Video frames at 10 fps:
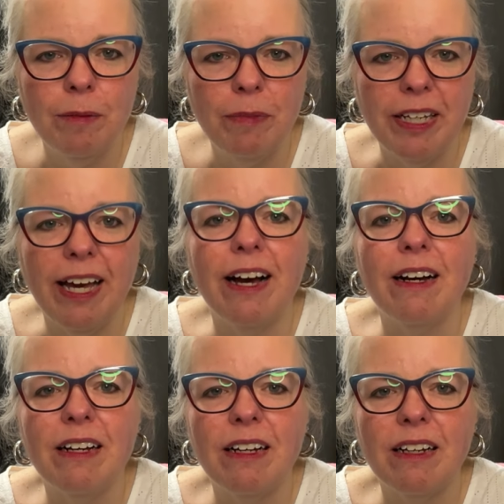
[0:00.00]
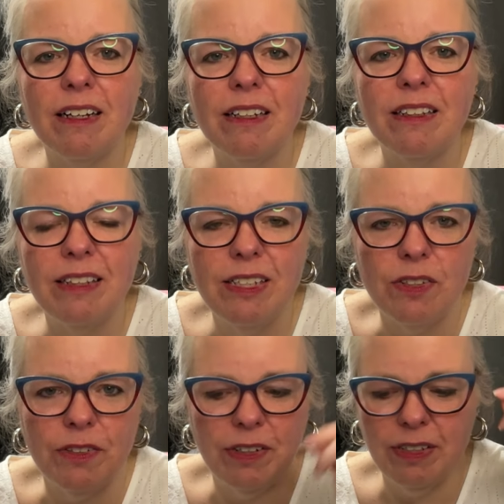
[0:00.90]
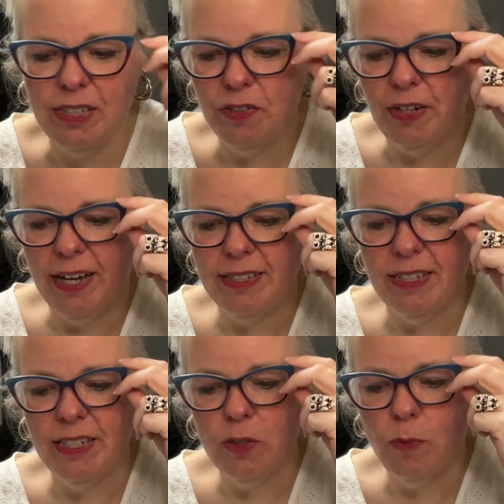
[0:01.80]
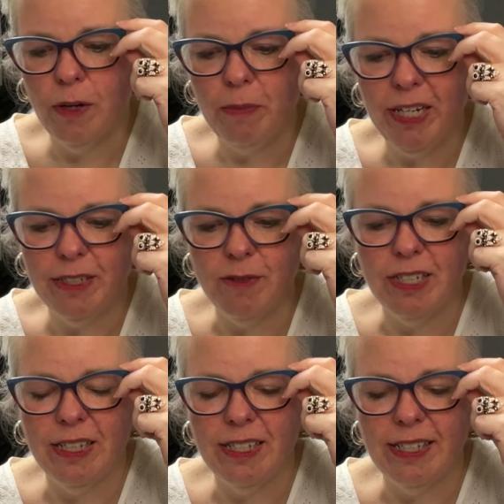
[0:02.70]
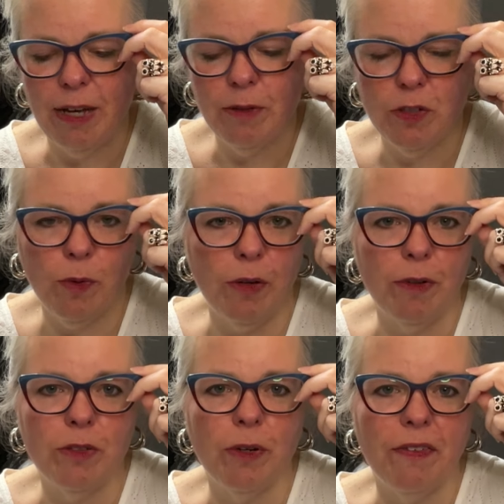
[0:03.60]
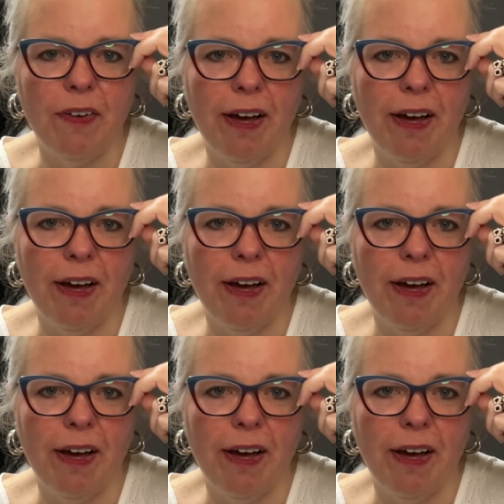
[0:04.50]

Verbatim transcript: But yeah, these are, these are nice. And this one, because it was in the set, was 21.25.